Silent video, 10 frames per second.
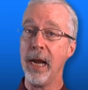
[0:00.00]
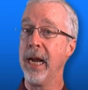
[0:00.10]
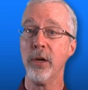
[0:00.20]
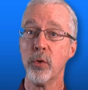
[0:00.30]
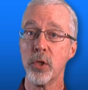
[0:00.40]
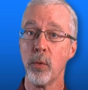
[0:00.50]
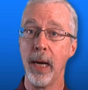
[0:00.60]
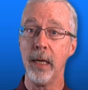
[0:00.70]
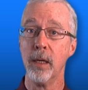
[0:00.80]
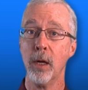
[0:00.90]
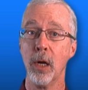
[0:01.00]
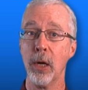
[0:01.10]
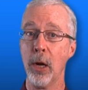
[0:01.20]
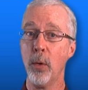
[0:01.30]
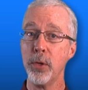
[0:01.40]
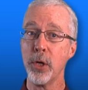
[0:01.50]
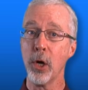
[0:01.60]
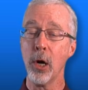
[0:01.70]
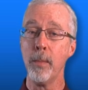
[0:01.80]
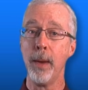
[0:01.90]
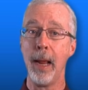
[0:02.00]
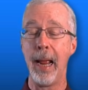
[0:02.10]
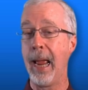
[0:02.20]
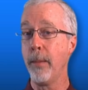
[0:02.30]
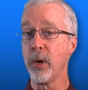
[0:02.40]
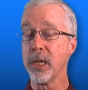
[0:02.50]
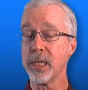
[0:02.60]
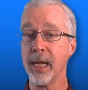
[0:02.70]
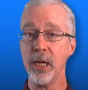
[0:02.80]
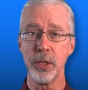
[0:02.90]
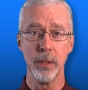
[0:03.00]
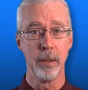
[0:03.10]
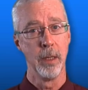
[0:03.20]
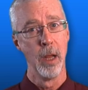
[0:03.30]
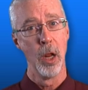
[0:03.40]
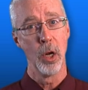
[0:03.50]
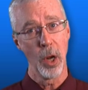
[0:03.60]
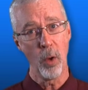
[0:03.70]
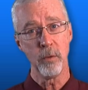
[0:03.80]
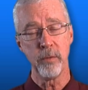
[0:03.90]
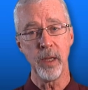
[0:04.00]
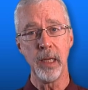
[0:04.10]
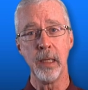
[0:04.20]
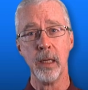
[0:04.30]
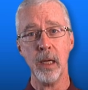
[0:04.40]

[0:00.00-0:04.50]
interest rate, loan term, amortization, loan fee,